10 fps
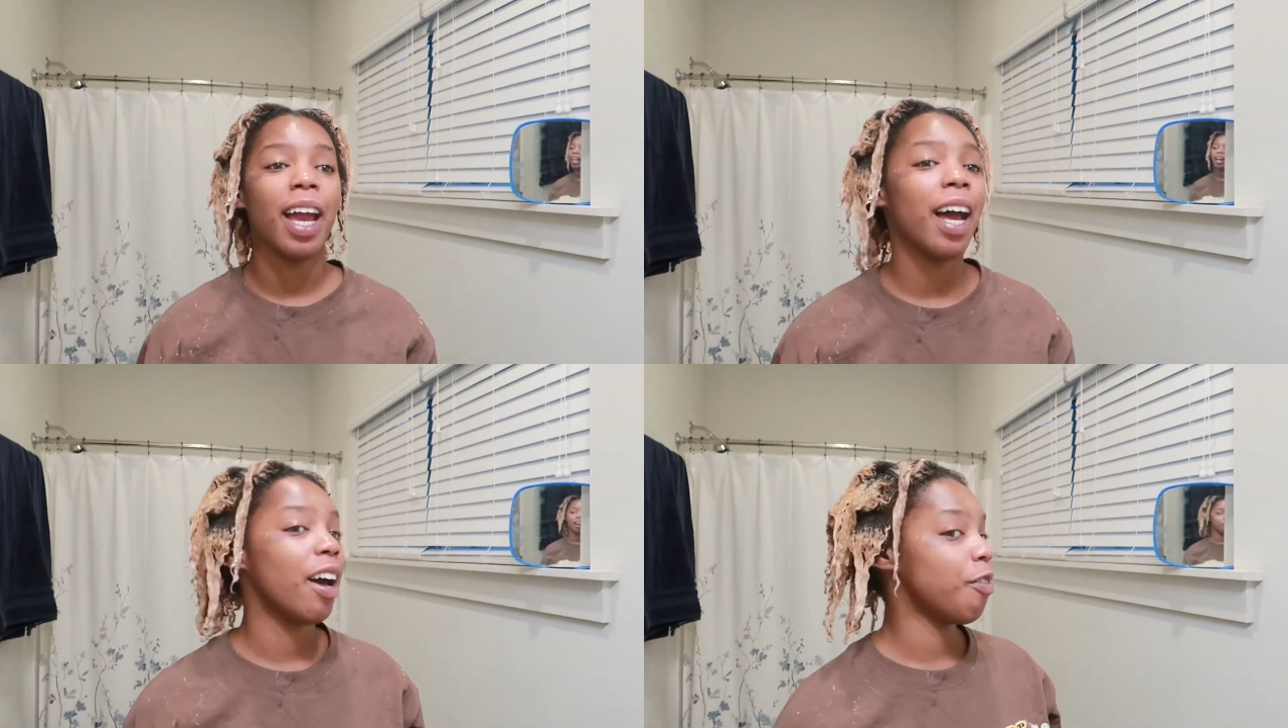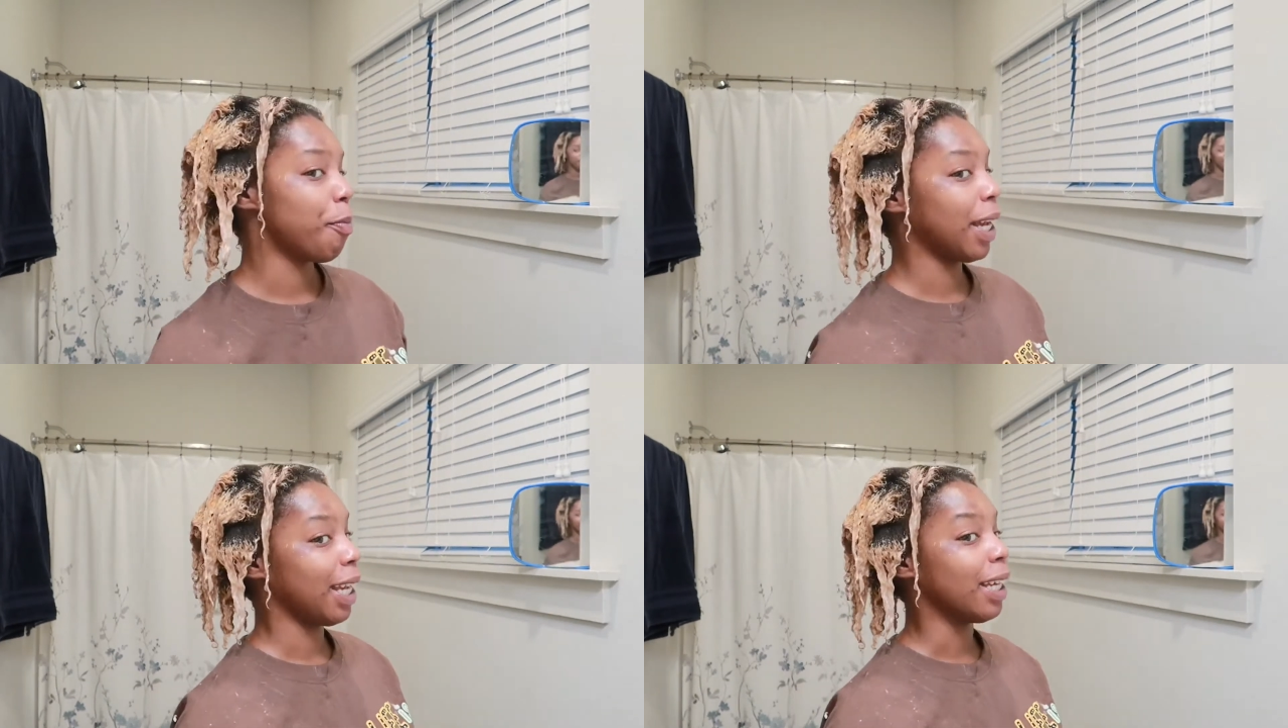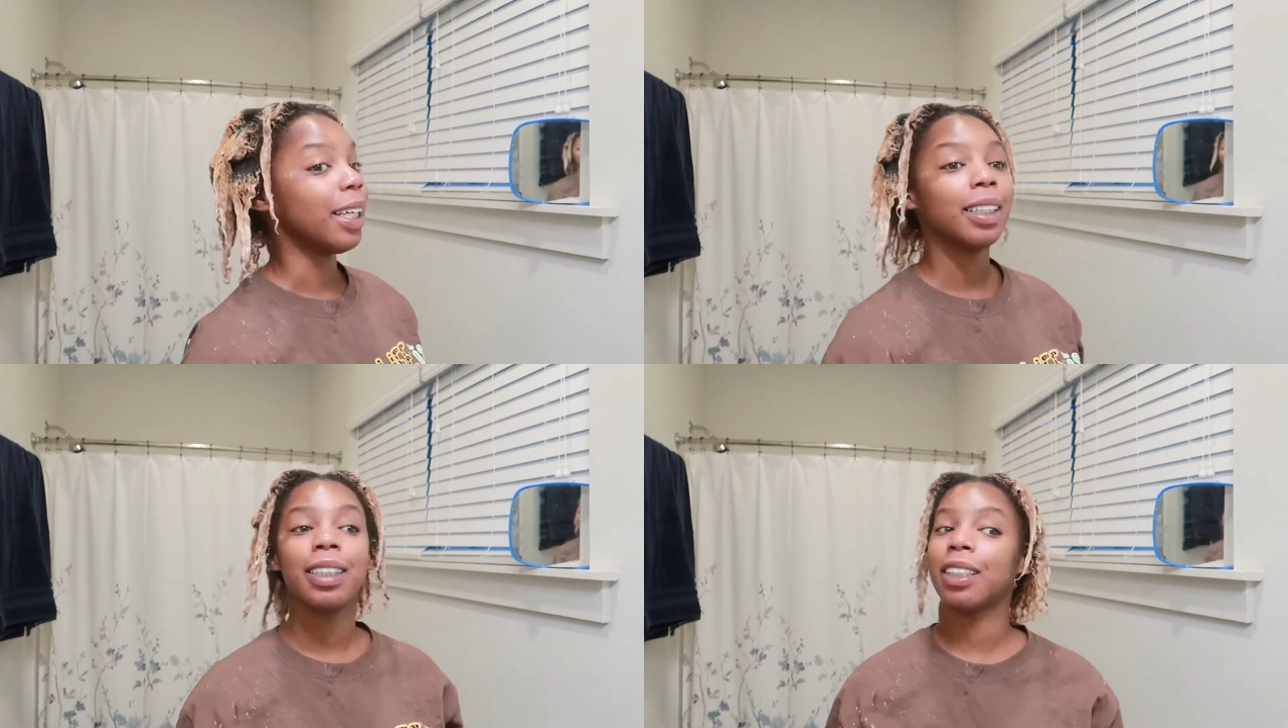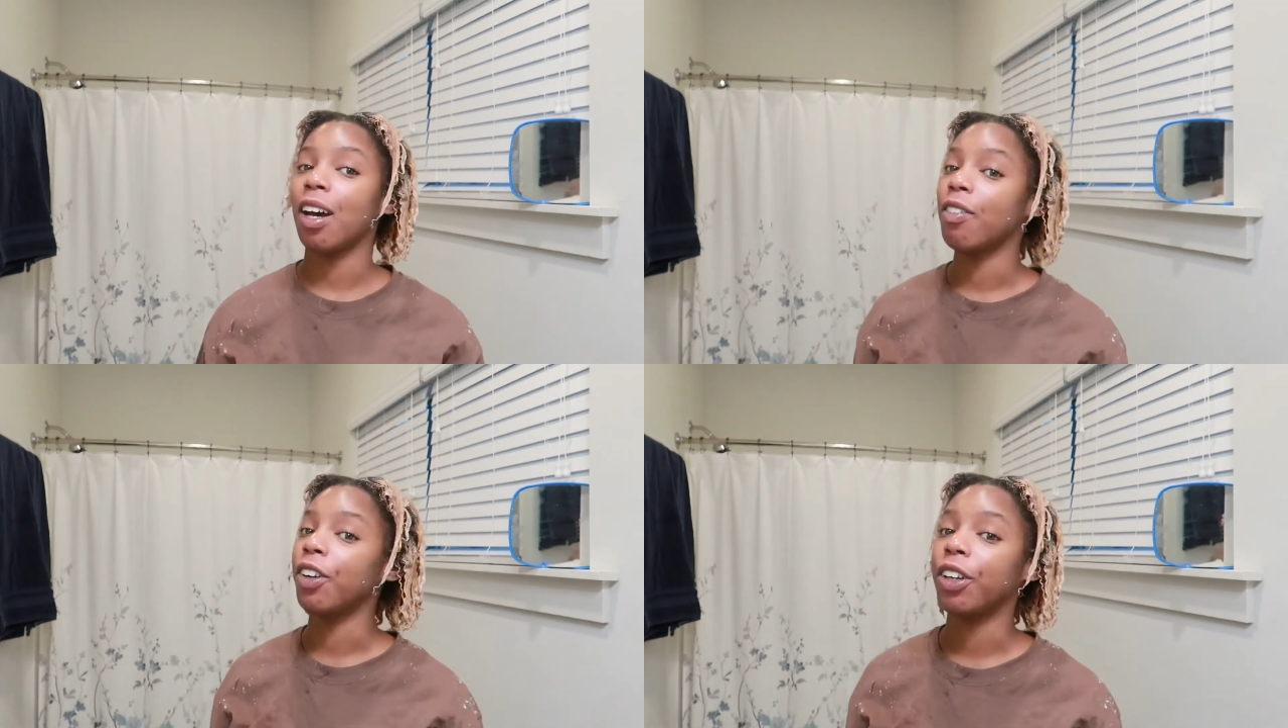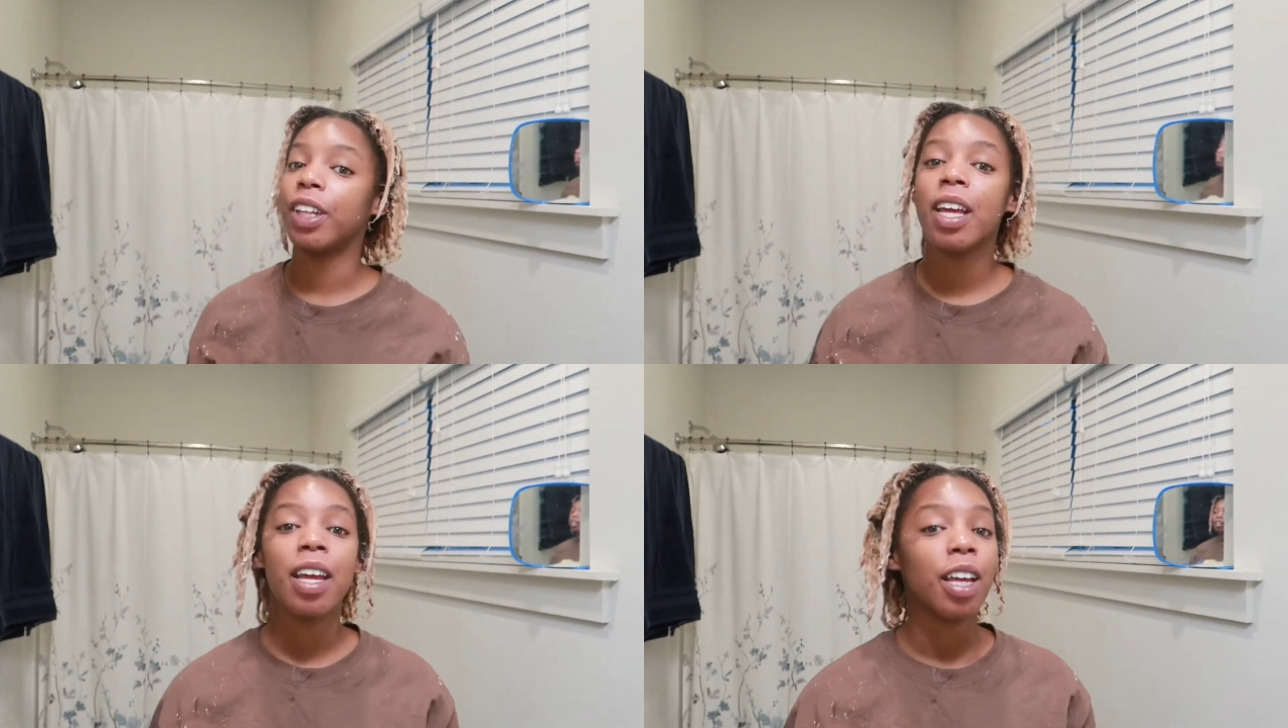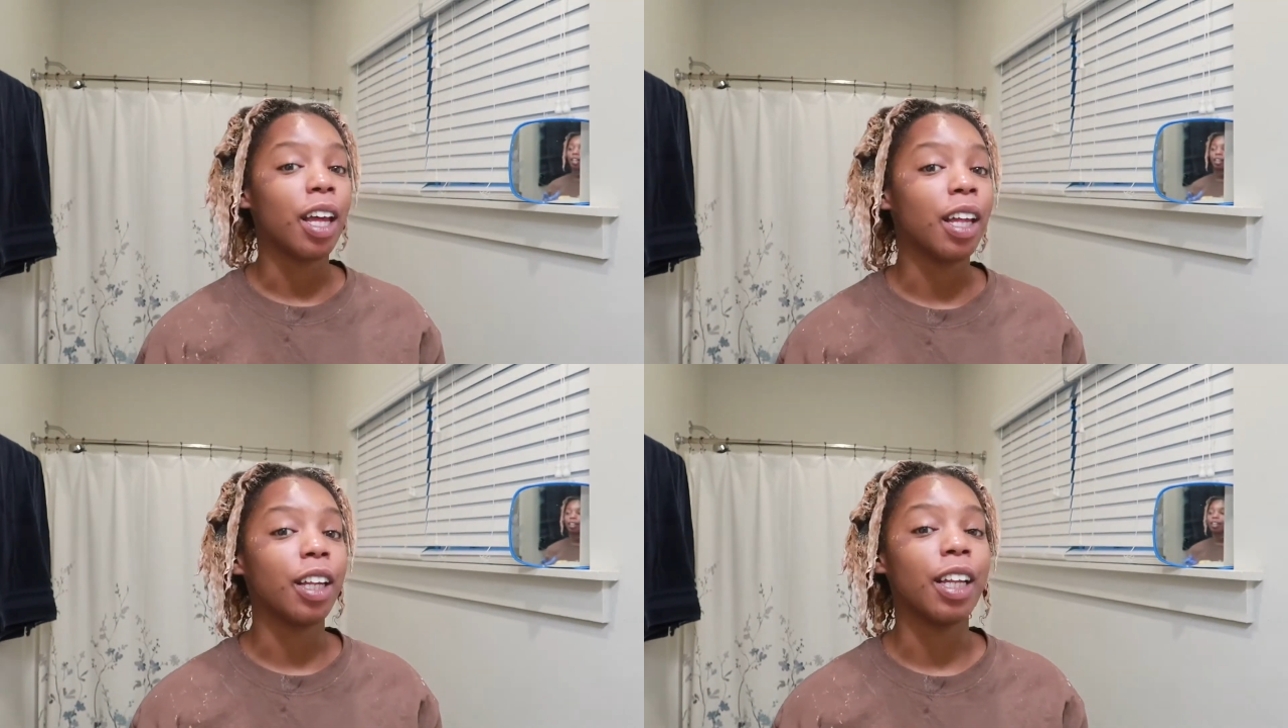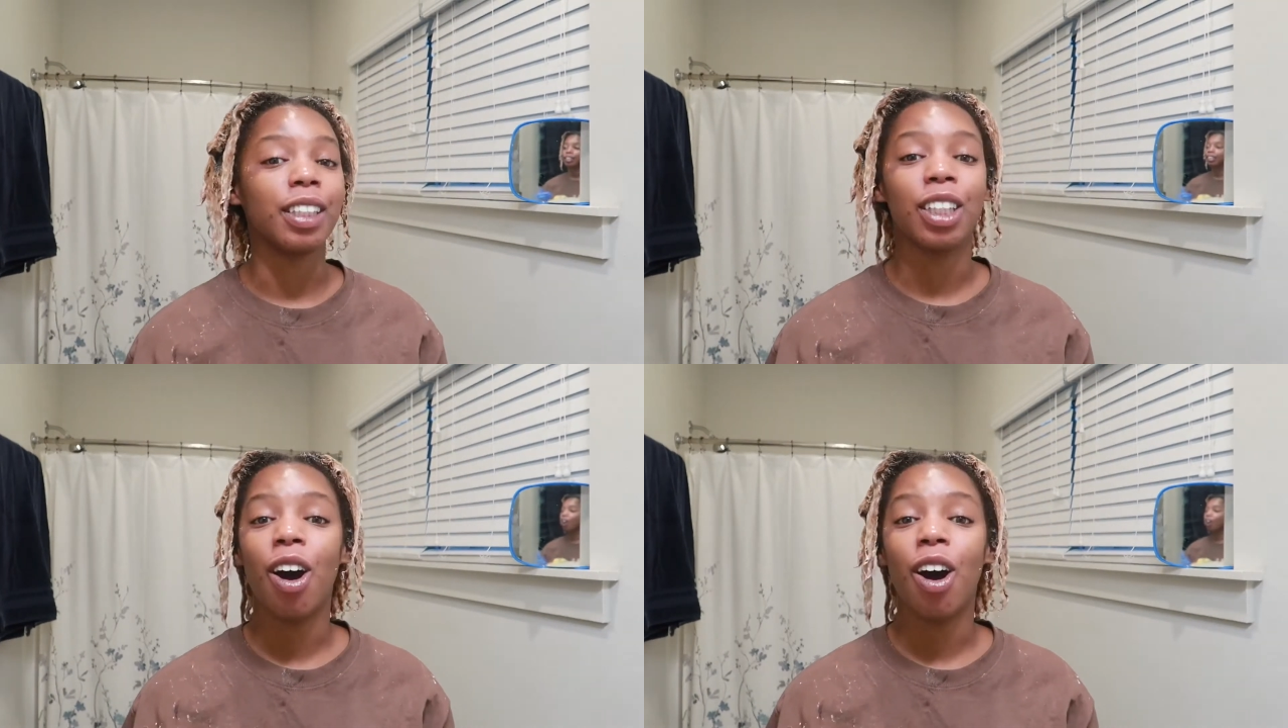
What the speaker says: have my ends covered, and it's